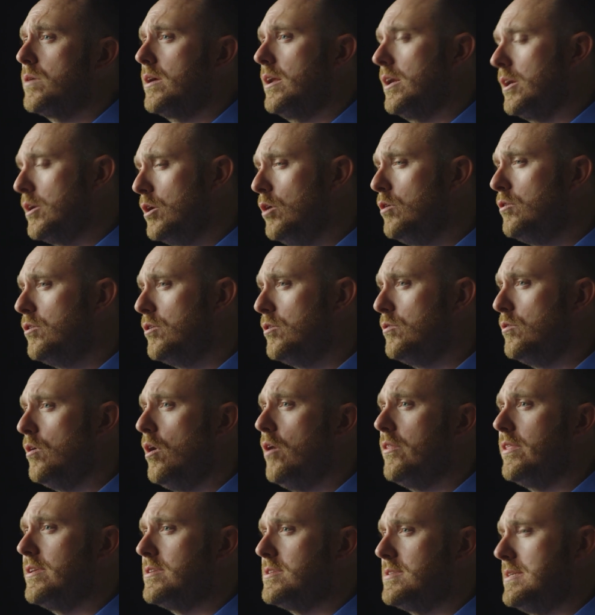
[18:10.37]
gonna go through
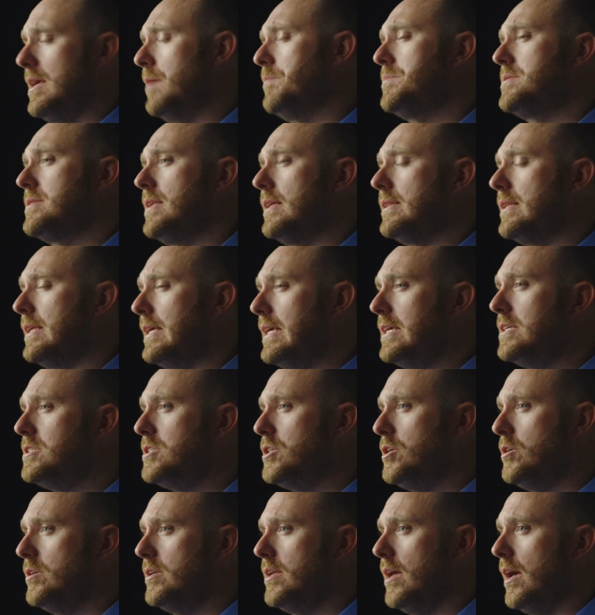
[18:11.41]
all the steps that the
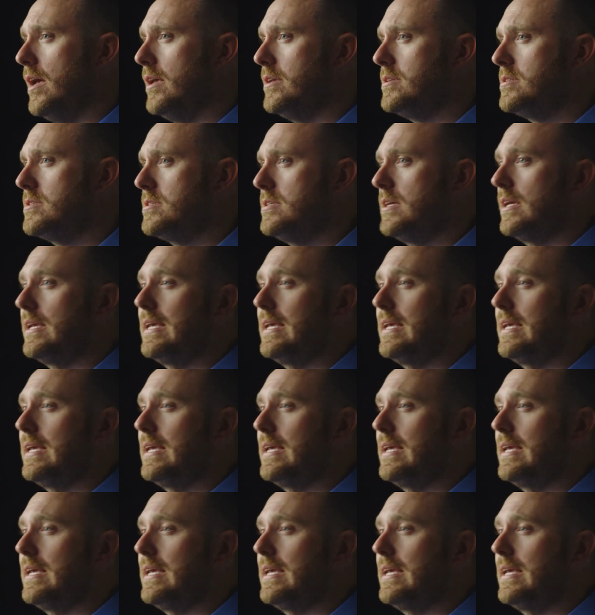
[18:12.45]
ECU does to